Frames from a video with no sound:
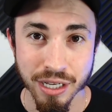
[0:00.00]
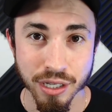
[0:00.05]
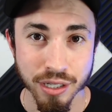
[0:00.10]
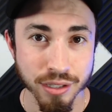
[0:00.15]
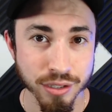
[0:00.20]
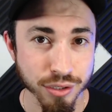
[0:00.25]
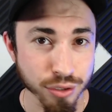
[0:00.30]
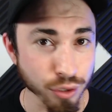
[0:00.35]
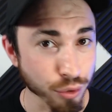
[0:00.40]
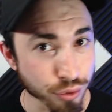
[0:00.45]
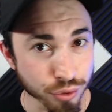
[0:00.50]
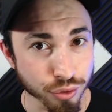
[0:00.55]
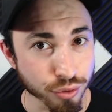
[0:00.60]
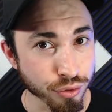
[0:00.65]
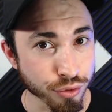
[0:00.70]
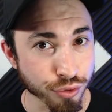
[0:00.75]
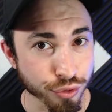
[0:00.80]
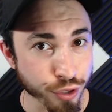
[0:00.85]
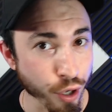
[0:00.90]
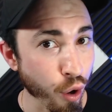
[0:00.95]
So
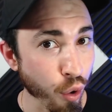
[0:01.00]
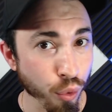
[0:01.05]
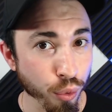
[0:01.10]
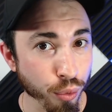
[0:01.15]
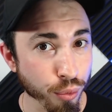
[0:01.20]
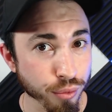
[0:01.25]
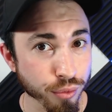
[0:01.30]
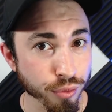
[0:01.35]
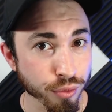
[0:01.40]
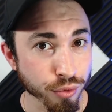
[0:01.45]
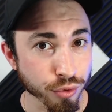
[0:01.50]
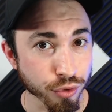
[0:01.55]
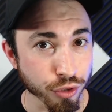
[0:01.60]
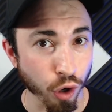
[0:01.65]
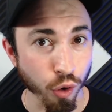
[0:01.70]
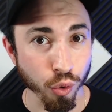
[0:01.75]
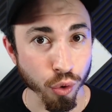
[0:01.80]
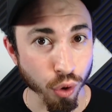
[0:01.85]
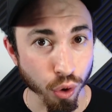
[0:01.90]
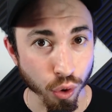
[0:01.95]
don't
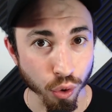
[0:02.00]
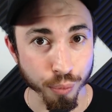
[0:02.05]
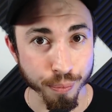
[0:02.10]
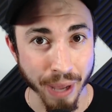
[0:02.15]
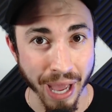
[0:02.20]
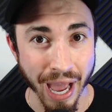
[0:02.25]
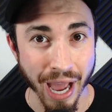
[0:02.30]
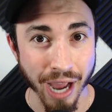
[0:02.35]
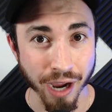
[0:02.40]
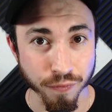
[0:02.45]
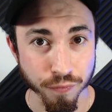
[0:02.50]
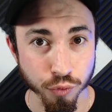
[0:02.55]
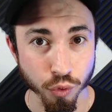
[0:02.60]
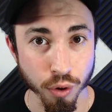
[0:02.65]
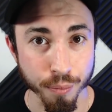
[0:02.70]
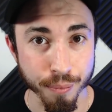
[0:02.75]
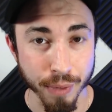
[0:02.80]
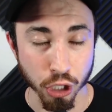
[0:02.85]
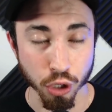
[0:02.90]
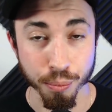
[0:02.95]
don't hold back for
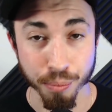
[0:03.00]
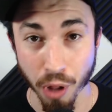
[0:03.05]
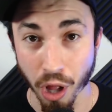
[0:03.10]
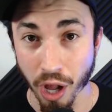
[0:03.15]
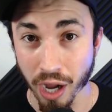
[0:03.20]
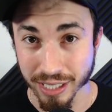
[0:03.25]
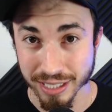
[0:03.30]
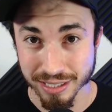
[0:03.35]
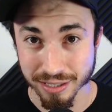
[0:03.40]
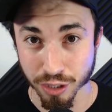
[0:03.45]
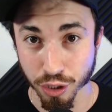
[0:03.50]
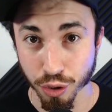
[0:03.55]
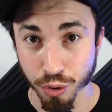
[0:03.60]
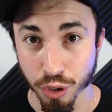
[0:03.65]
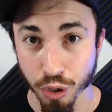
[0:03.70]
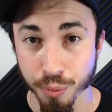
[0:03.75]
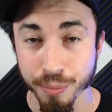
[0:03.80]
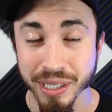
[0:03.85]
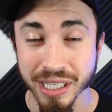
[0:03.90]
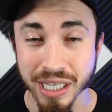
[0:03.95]
Michael Block because he'll
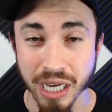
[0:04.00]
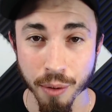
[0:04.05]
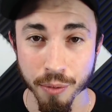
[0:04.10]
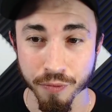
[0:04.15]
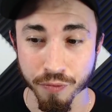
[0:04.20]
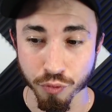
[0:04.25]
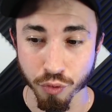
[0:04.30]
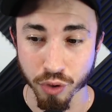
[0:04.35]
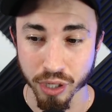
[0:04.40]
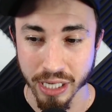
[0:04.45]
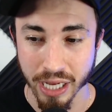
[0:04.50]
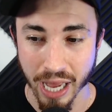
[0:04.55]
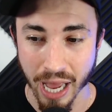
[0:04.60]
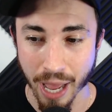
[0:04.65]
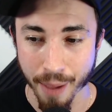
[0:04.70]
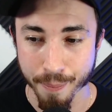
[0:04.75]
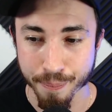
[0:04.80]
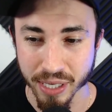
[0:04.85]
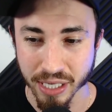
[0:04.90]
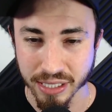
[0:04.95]
he'll be coming for you
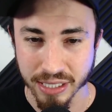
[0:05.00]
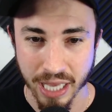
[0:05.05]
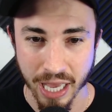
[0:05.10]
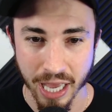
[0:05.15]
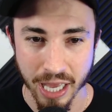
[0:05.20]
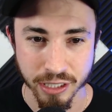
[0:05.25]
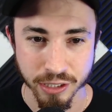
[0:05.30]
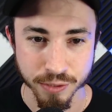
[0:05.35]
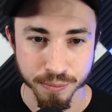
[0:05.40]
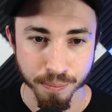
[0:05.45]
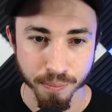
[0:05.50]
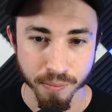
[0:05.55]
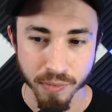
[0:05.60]
at Big Tens.